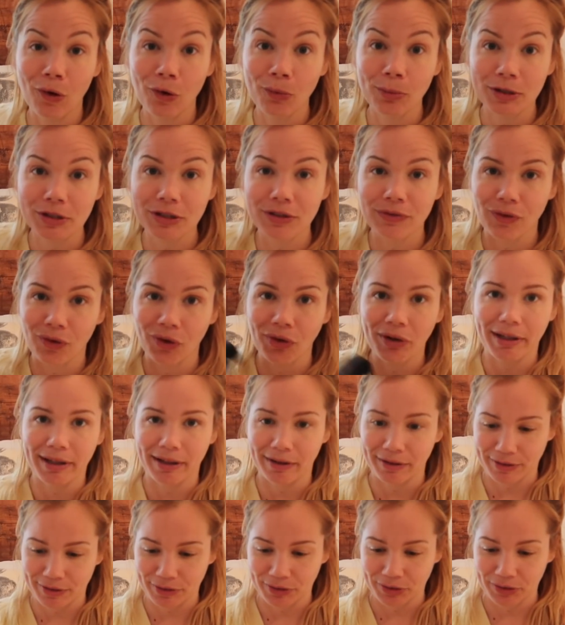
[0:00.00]
almost 40
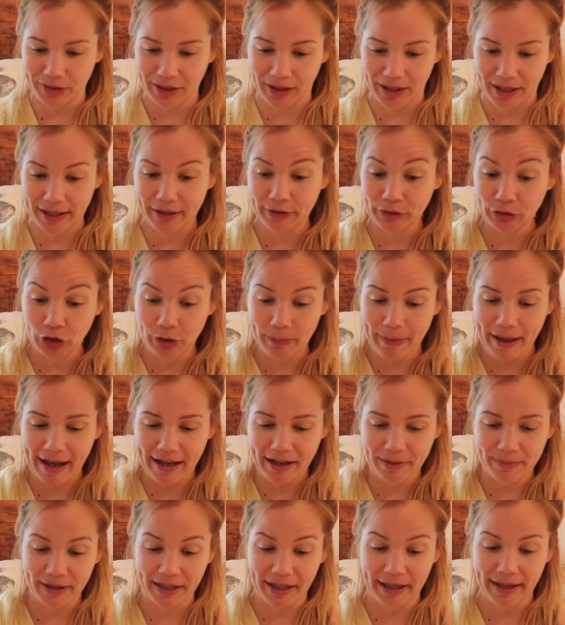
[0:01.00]
years old, I can look
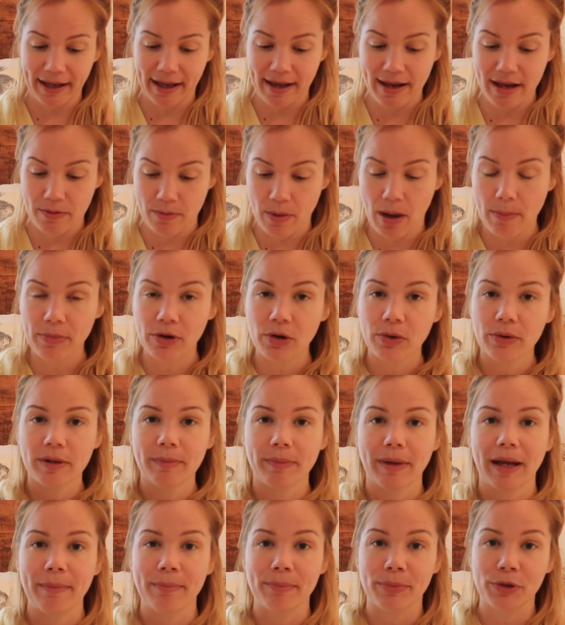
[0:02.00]
back and be like, hey, remember when
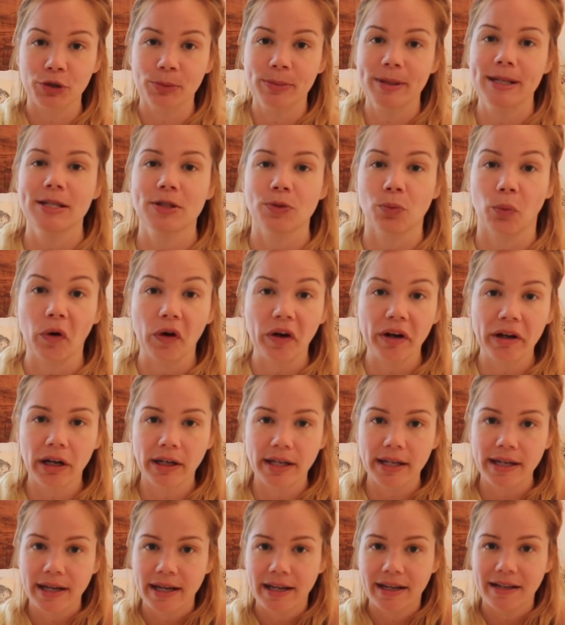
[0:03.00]
my boobies
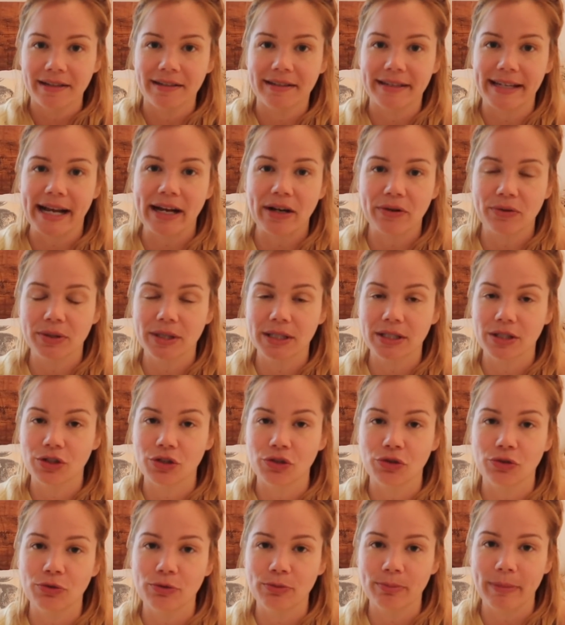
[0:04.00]
weren't down
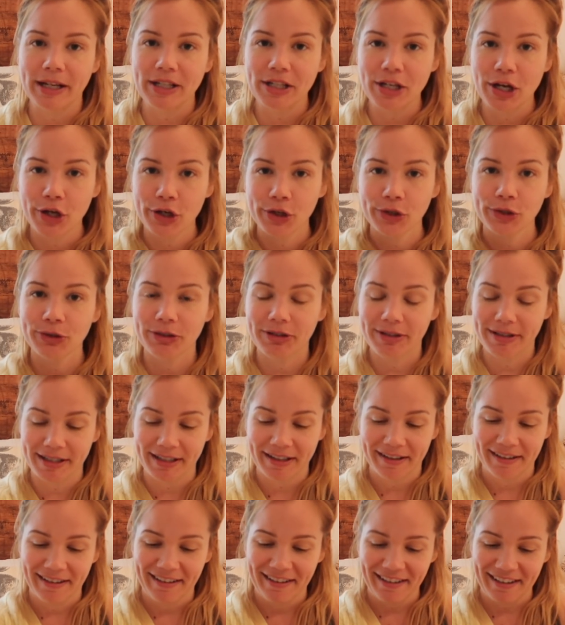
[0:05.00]
to my toes?
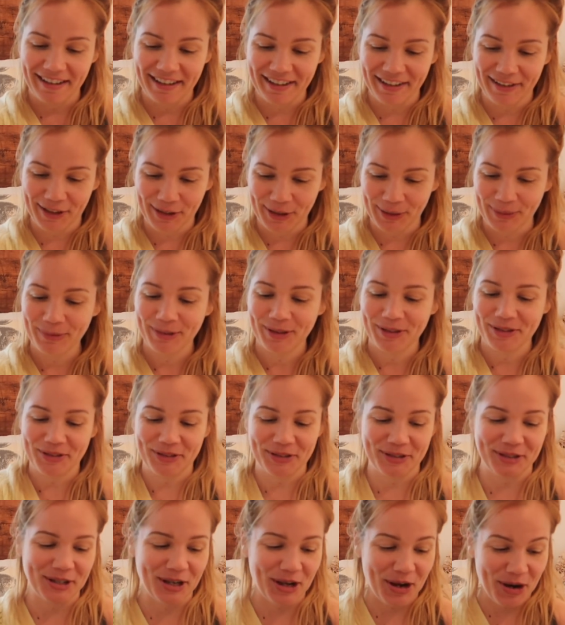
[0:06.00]
Um,
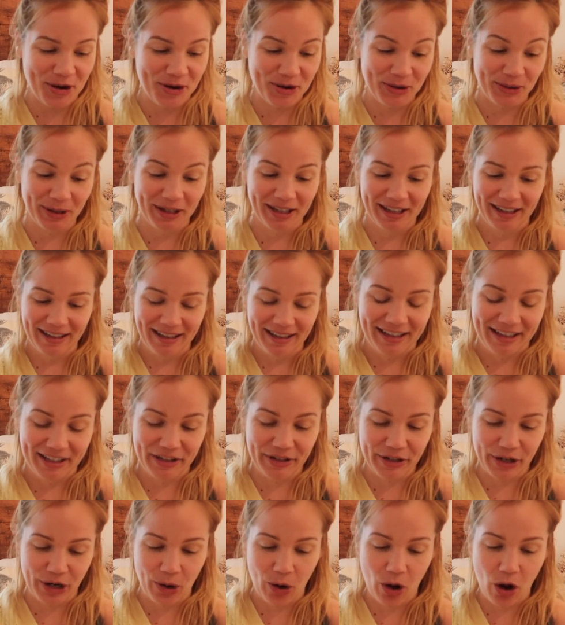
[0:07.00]
so,
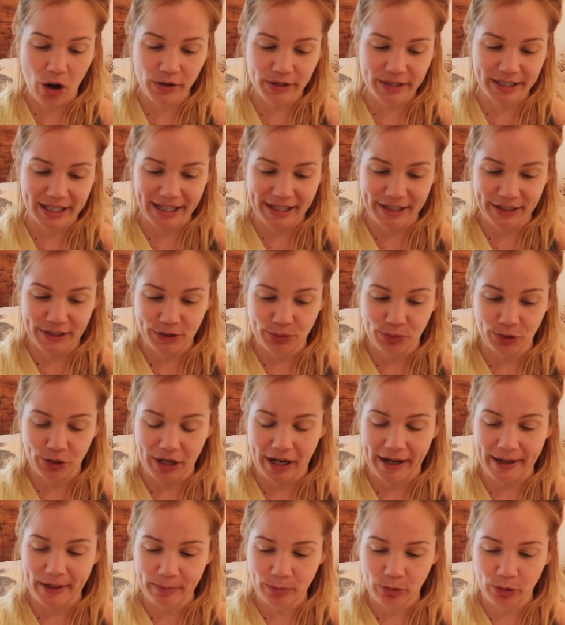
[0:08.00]
you know, all signs were
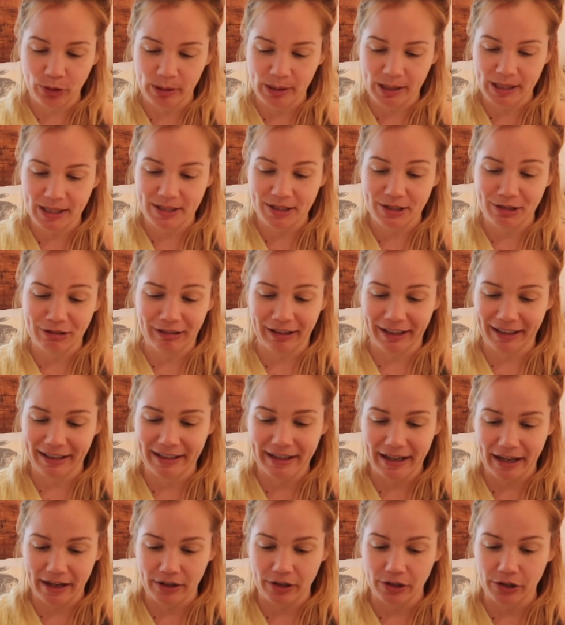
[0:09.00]
kind of pointing to like,
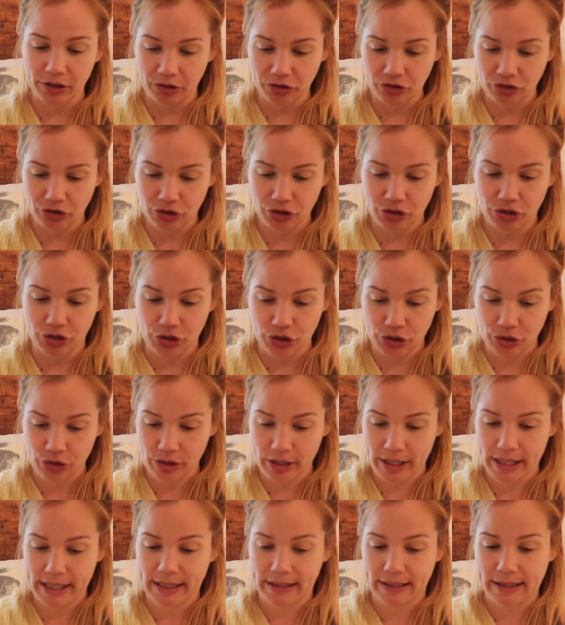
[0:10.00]
yeah, girl, just do
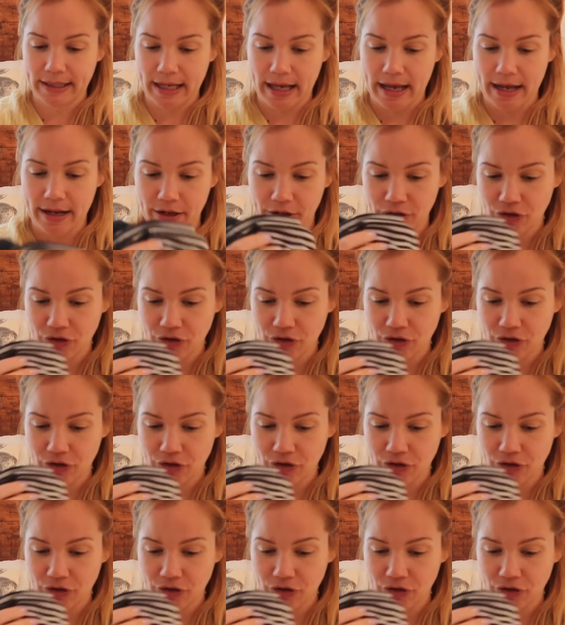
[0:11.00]
this and